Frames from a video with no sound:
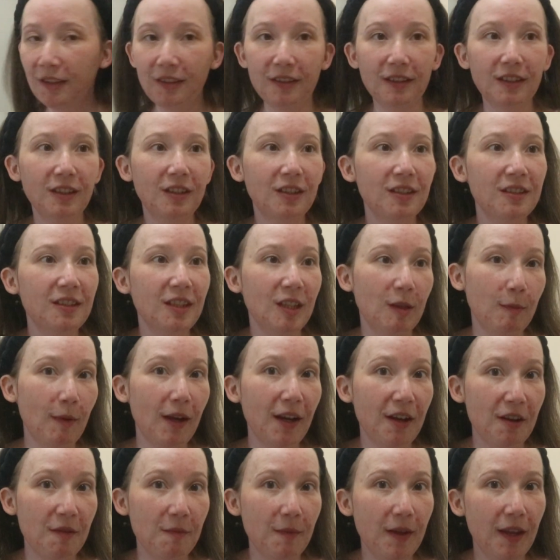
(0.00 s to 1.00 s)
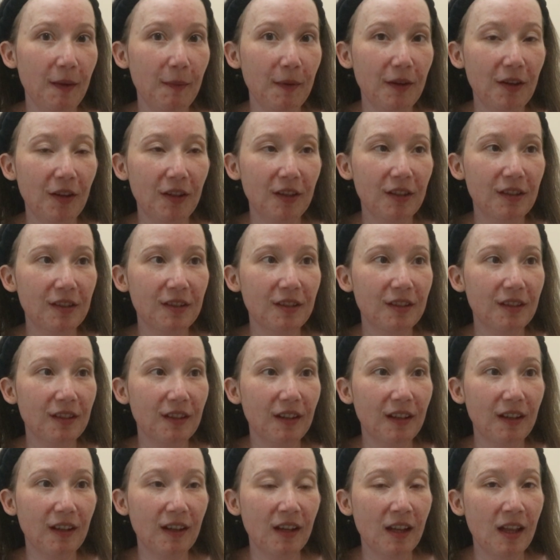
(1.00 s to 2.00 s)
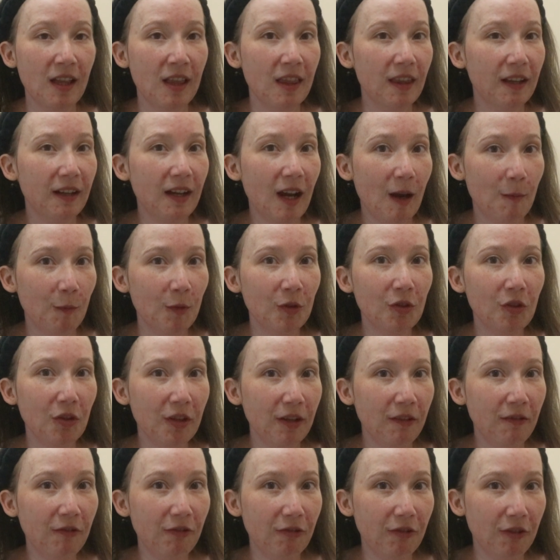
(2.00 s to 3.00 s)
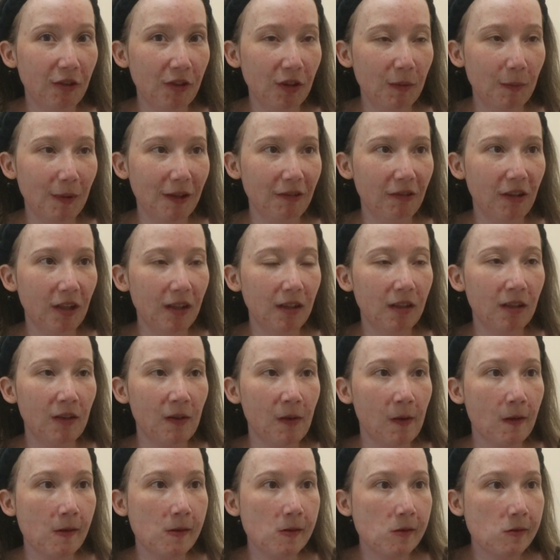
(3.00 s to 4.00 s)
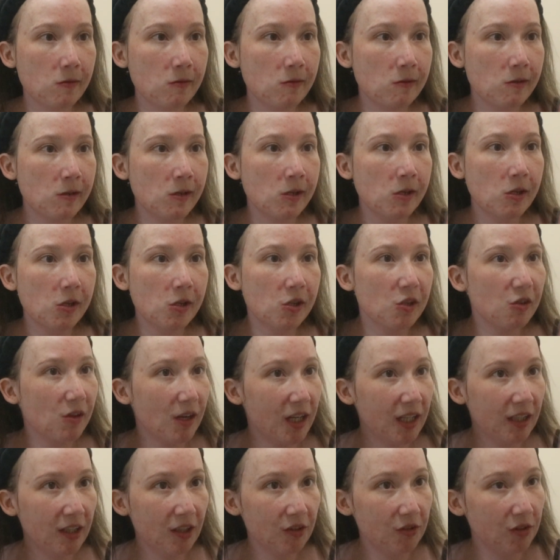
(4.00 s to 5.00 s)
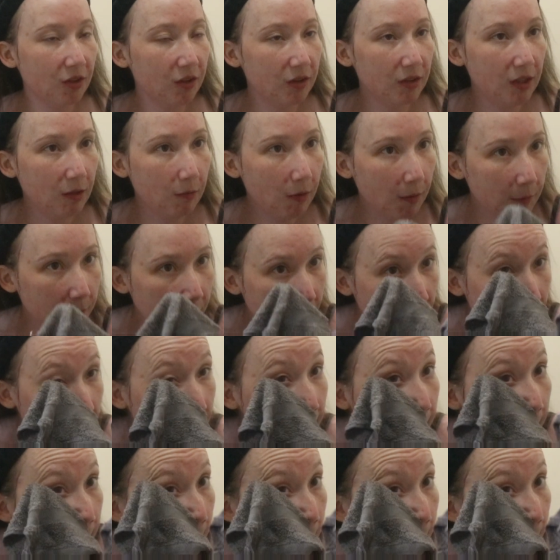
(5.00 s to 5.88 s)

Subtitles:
you can see the back of me because the camera's looking through the mirror, so I can actually see what I'm doing.